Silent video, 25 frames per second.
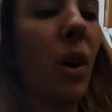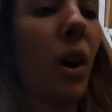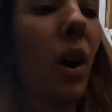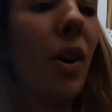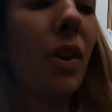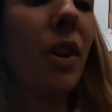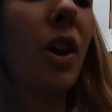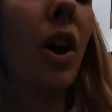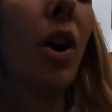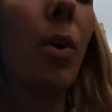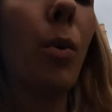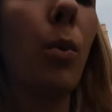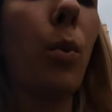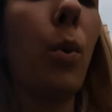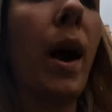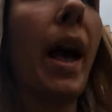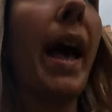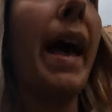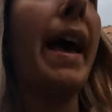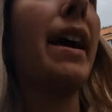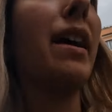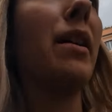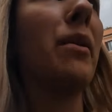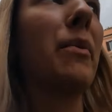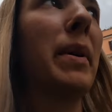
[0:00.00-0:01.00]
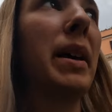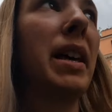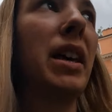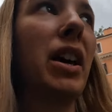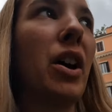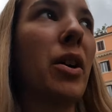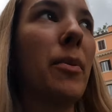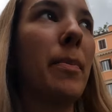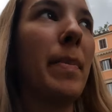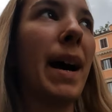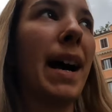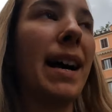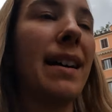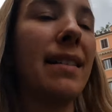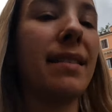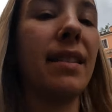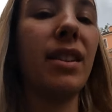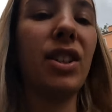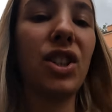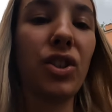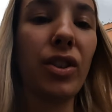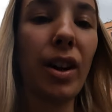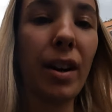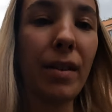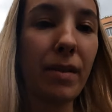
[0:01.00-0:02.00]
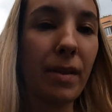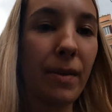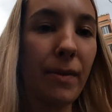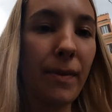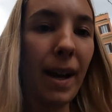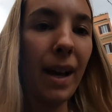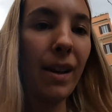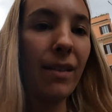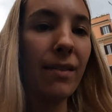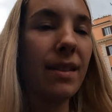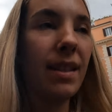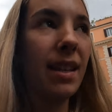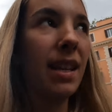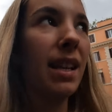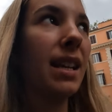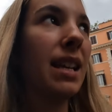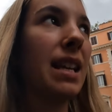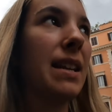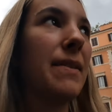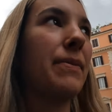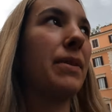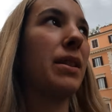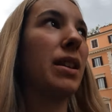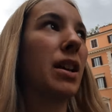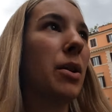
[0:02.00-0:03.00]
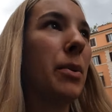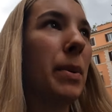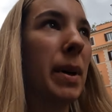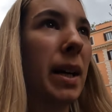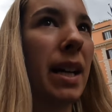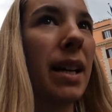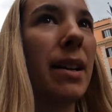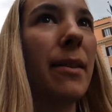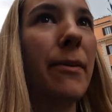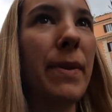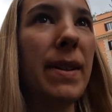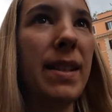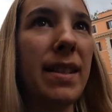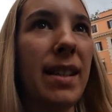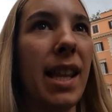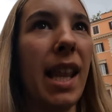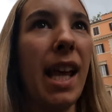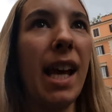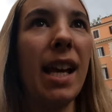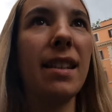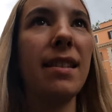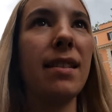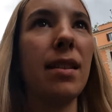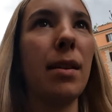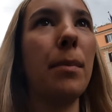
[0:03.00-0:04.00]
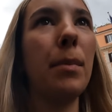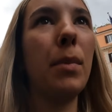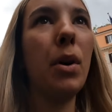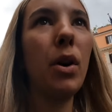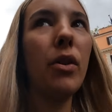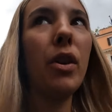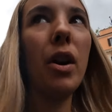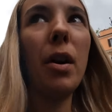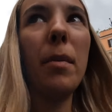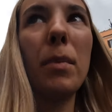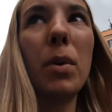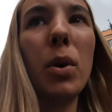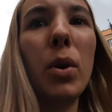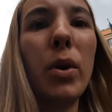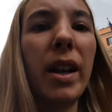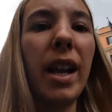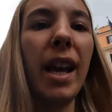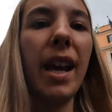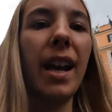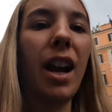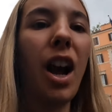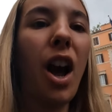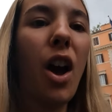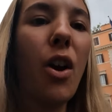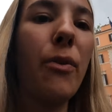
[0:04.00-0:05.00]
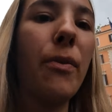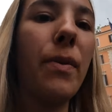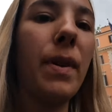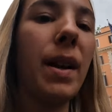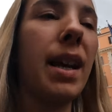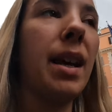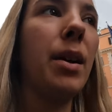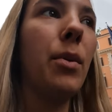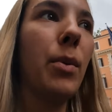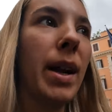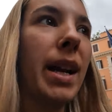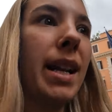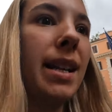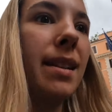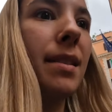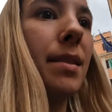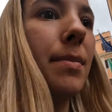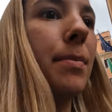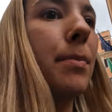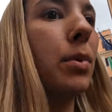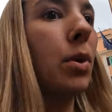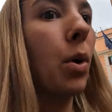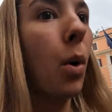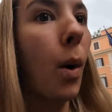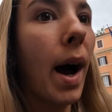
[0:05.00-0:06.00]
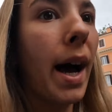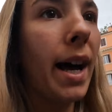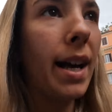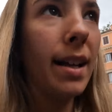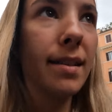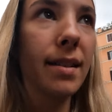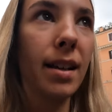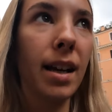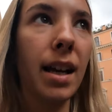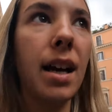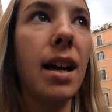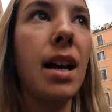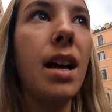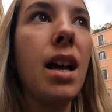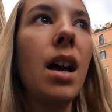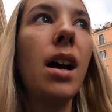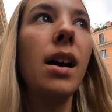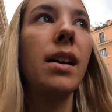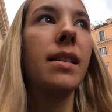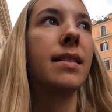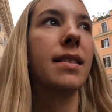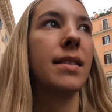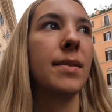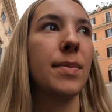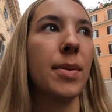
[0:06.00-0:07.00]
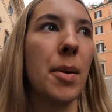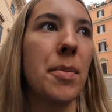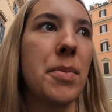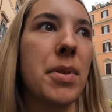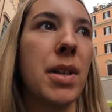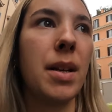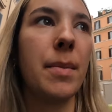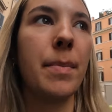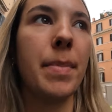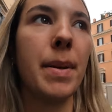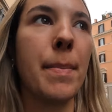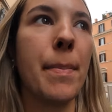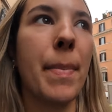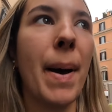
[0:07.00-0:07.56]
On our way, we go past the Trevi Fountain, even though we're gonna visit there tomorrow morning, hopefully, when it's quieter, because it's probably gonna be